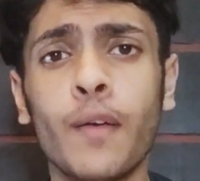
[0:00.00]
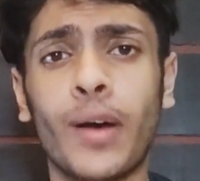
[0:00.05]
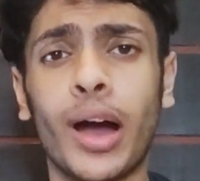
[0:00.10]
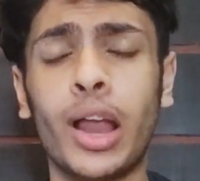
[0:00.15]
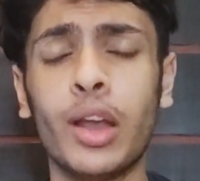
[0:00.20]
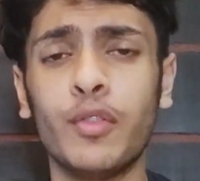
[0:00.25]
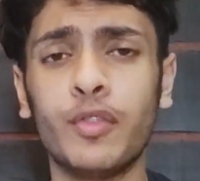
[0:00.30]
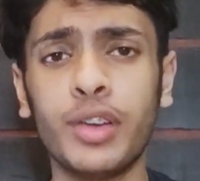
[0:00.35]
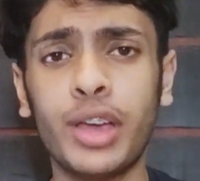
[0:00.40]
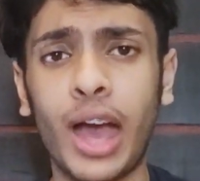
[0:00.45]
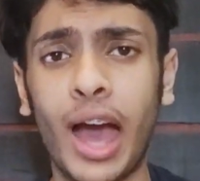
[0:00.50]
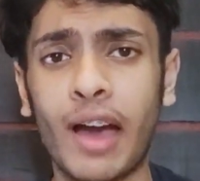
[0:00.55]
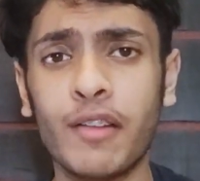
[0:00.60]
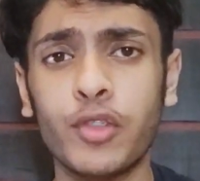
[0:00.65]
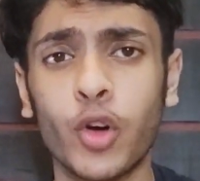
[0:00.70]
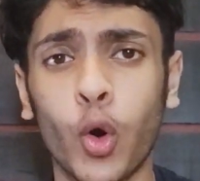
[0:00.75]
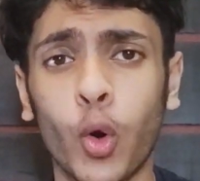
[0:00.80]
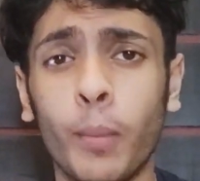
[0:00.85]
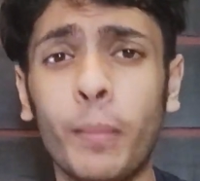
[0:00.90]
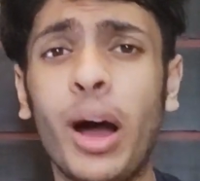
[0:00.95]
while we
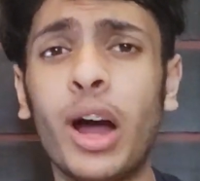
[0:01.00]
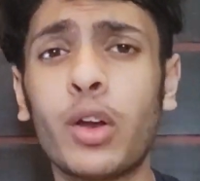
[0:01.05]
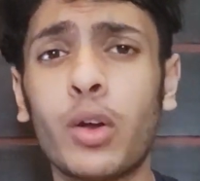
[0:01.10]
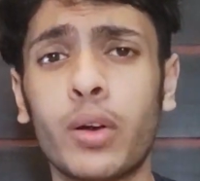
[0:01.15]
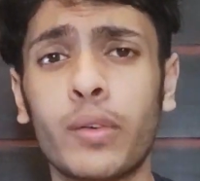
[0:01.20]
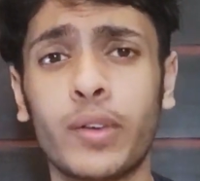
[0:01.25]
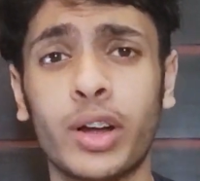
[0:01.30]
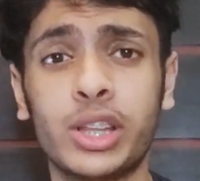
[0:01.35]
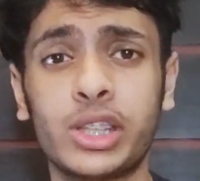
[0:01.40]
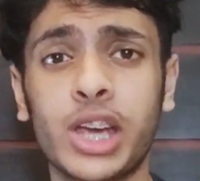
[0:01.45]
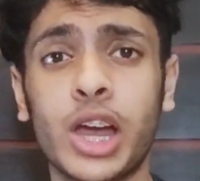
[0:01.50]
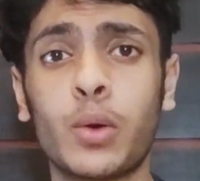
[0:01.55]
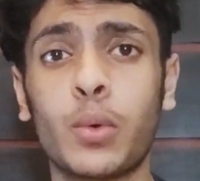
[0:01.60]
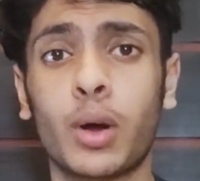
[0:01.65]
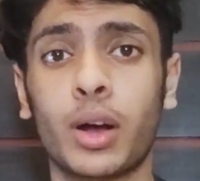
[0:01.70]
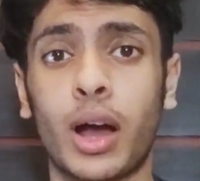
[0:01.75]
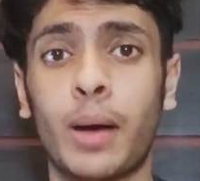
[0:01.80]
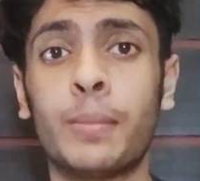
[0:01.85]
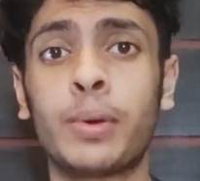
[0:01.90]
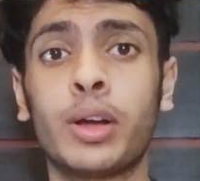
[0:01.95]
have Oman on one side
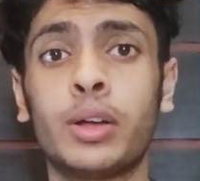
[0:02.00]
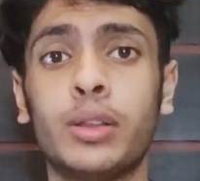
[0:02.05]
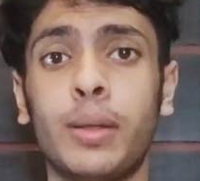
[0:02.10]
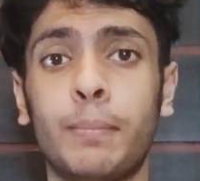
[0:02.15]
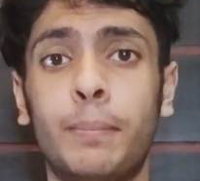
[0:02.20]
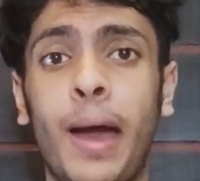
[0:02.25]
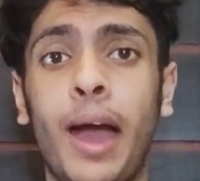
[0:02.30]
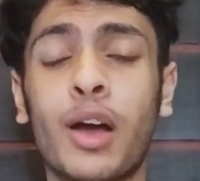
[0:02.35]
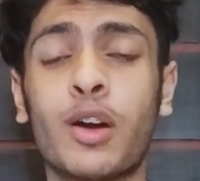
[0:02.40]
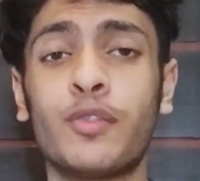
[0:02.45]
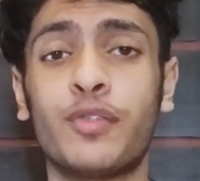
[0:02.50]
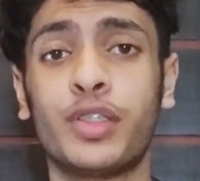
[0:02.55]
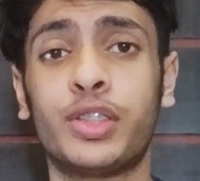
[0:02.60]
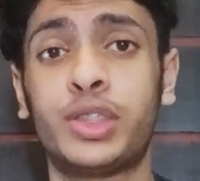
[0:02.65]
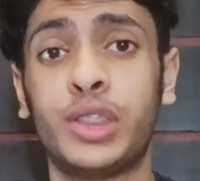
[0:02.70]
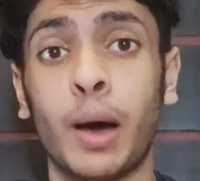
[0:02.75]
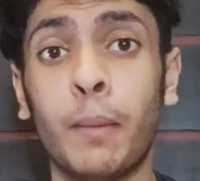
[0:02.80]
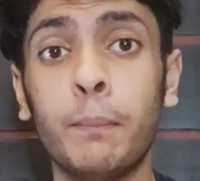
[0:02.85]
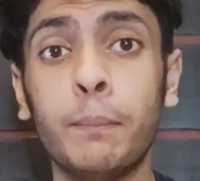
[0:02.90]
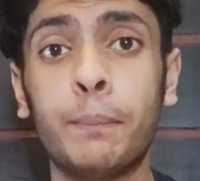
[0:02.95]
who are coming on the back of a
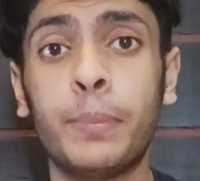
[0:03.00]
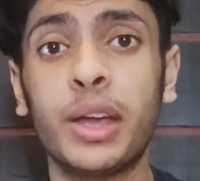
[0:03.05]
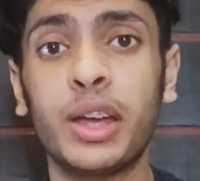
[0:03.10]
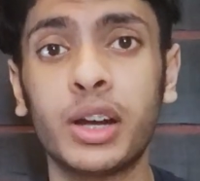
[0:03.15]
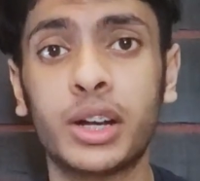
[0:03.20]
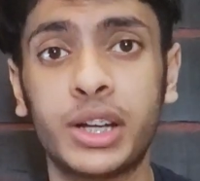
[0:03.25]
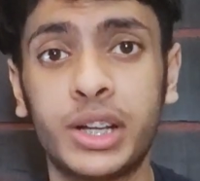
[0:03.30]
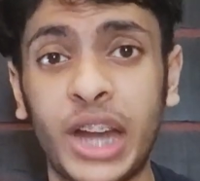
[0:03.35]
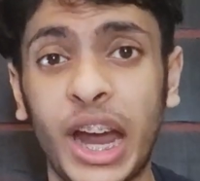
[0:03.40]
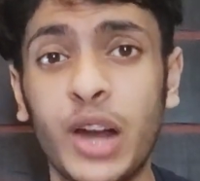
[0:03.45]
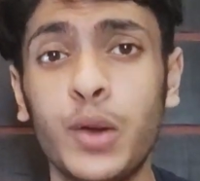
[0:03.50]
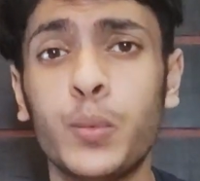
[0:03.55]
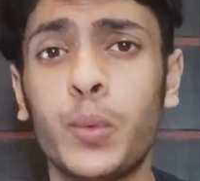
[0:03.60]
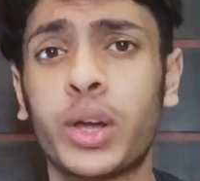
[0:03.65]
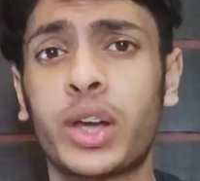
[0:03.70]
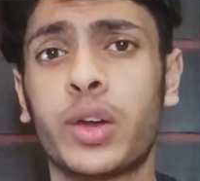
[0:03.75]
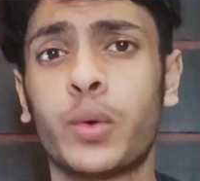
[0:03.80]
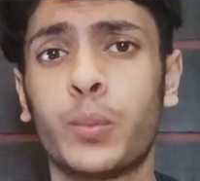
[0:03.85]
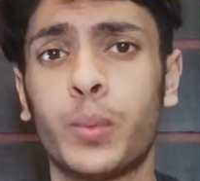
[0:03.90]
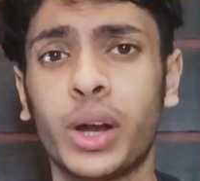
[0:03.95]
thumping
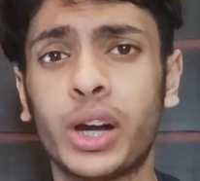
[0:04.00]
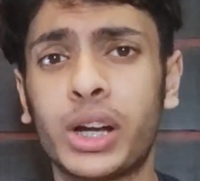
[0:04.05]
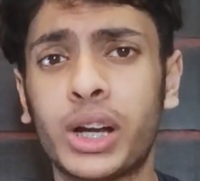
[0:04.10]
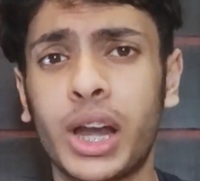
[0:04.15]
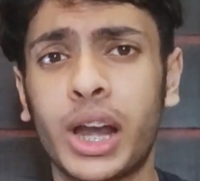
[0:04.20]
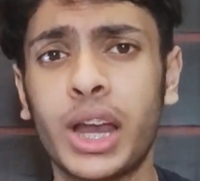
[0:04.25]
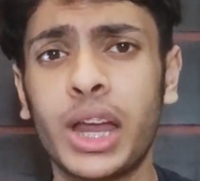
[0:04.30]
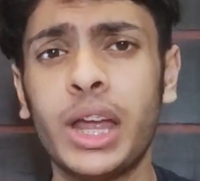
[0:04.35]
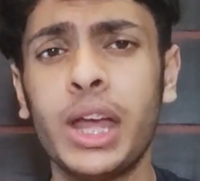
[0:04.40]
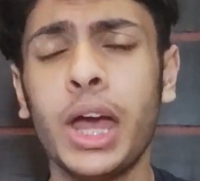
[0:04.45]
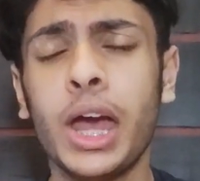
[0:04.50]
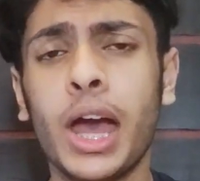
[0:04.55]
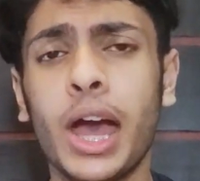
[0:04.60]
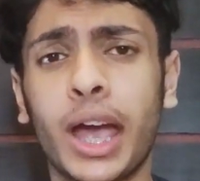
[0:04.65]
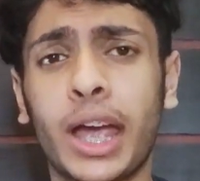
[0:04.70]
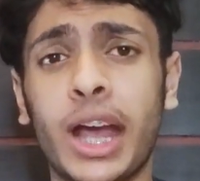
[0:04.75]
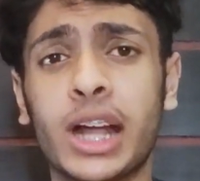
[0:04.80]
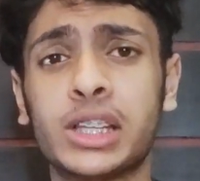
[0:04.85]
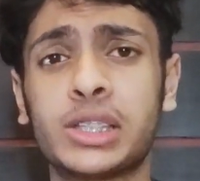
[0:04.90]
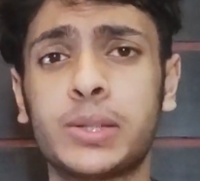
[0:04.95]
10-wicket victory
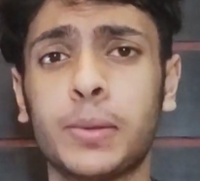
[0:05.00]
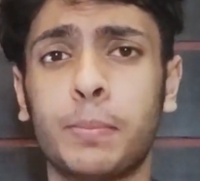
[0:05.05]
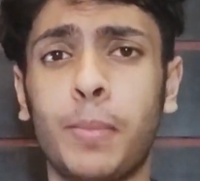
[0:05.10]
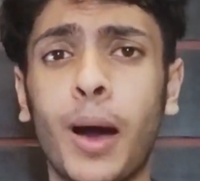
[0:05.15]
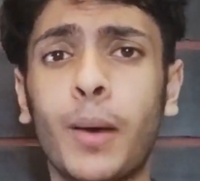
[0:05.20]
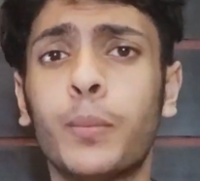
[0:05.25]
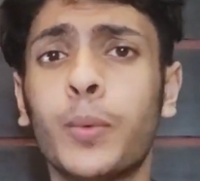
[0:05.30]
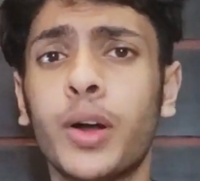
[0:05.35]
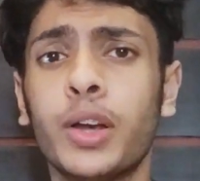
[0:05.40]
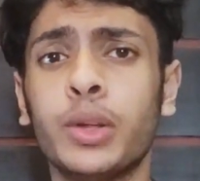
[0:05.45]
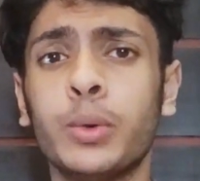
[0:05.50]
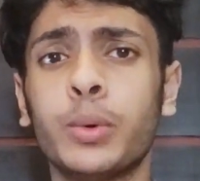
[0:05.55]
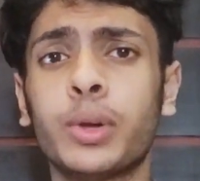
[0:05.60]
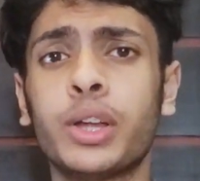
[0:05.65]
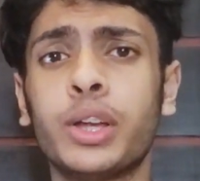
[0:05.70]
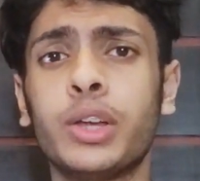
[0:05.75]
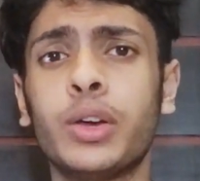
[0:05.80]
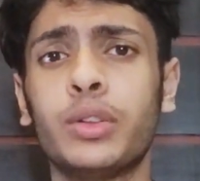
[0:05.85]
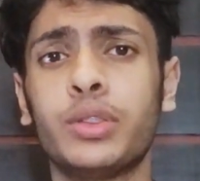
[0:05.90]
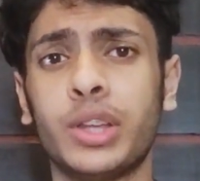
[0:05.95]
against the Papua New Guinea.